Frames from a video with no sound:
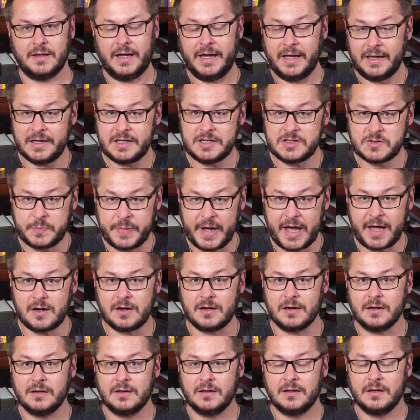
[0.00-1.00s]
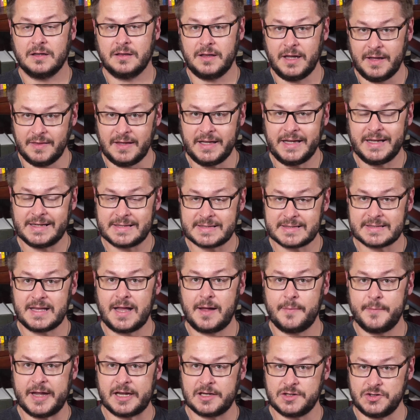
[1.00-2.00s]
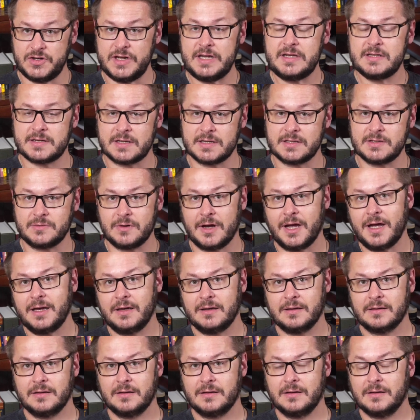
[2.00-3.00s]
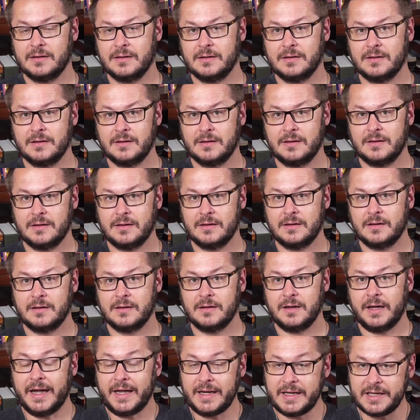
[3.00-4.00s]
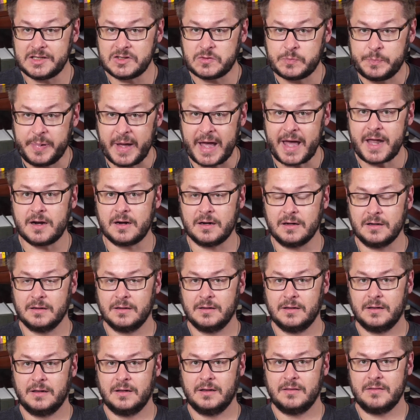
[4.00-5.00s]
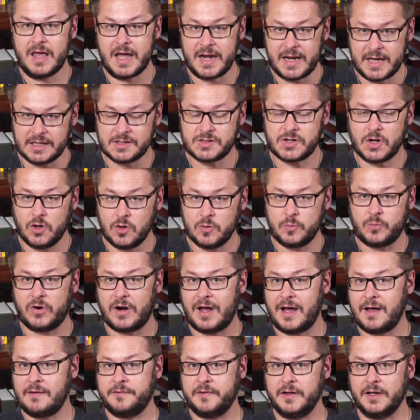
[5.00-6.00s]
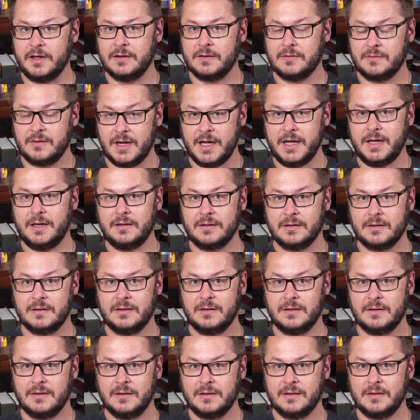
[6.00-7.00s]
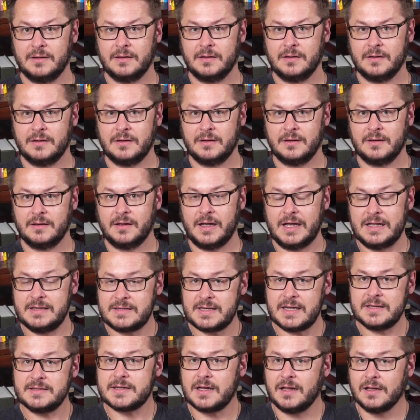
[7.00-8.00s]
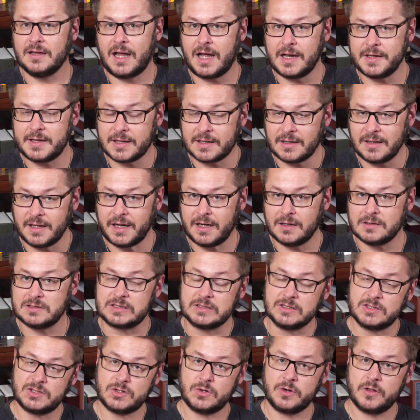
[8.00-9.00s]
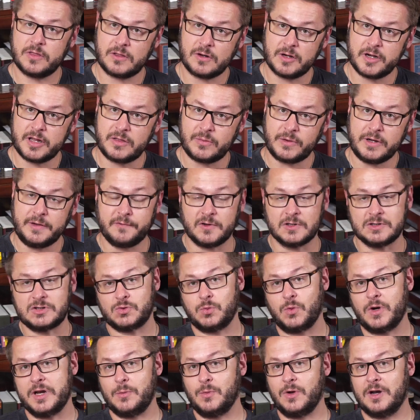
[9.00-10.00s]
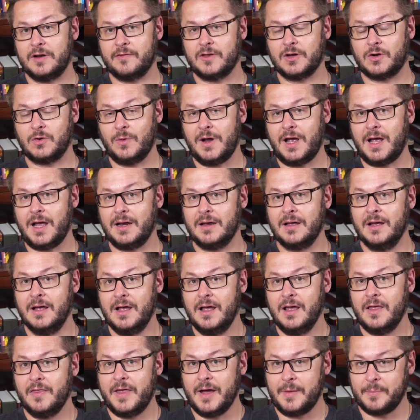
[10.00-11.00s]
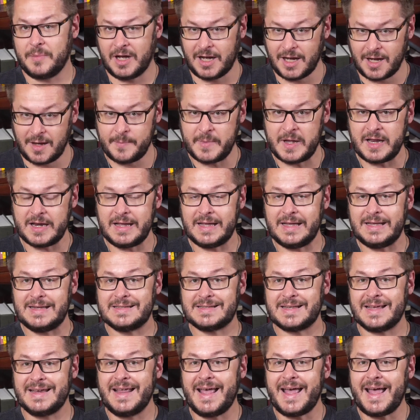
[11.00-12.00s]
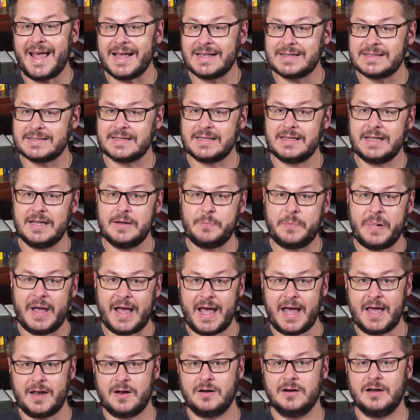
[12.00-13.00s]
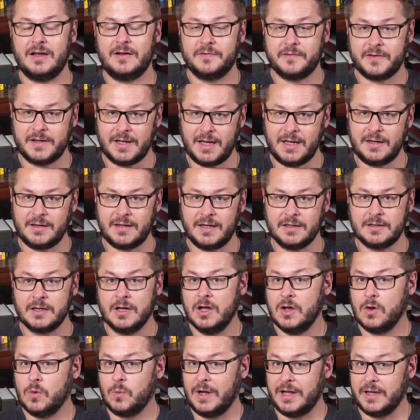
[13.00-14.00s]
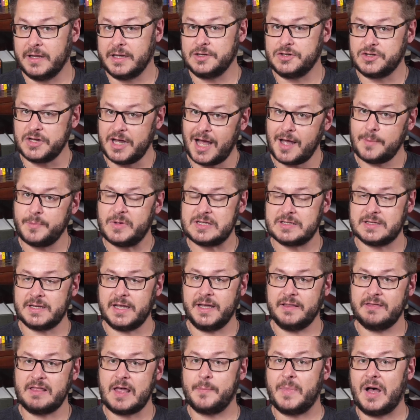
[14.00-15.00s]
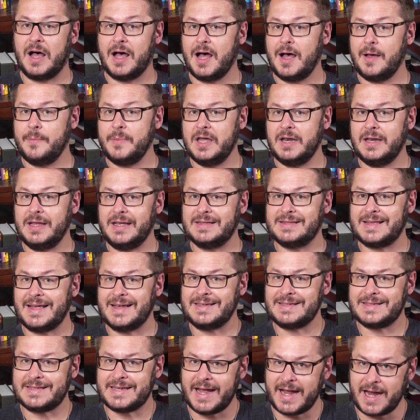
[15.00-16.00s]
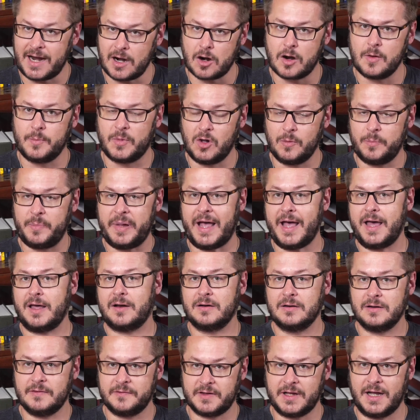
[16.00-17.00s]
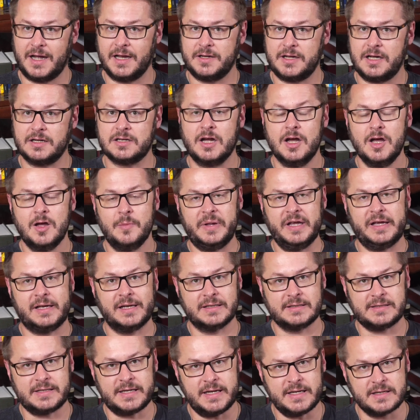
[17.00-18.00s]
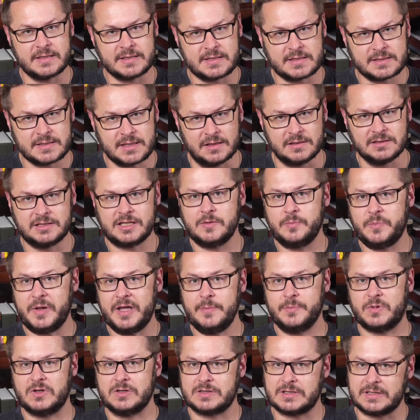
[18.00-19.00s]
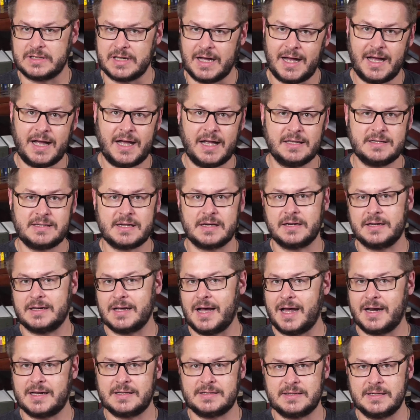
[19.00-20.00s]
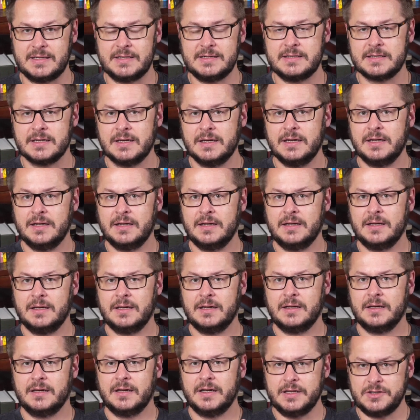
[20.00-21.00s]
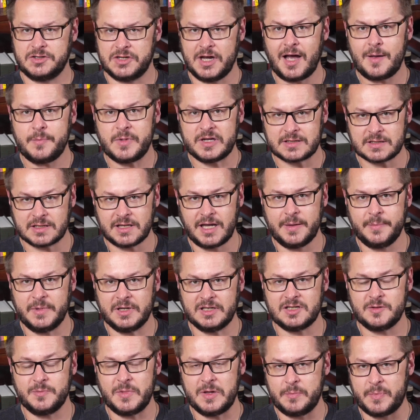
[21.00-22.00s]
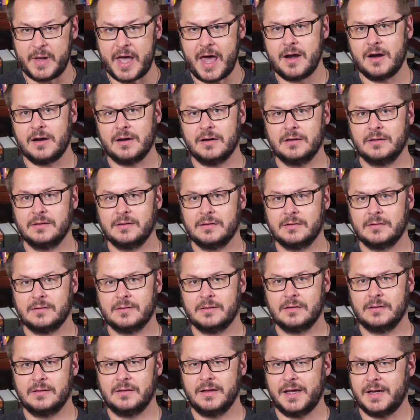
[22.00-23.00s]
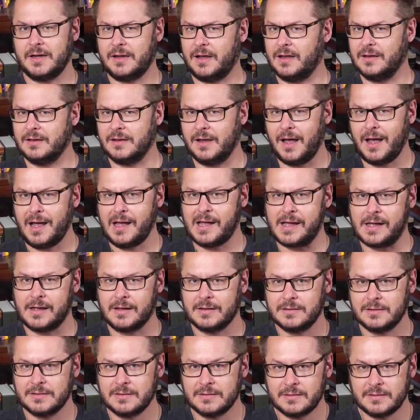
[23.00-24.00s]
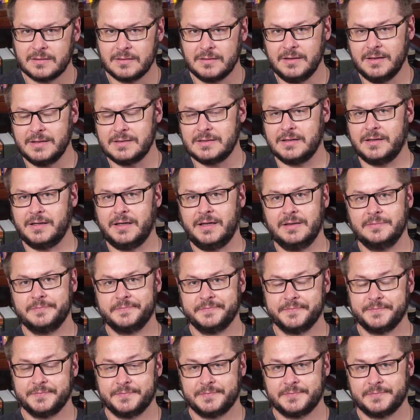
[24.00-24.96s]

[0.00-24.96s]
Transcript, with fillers: And he's better than the Islamic Jesus, right? And he's better than his own prophet, right? And since Allah declares in Surah 33, verse 21 of the Quran, that Muhammad is an excellent pattern of conduct, while Hijab is saying that Muhammad is a terrible pattern of conduct because he insulted people's gods and goddesses, Hijab is claiming to be better than Allah, isn't he?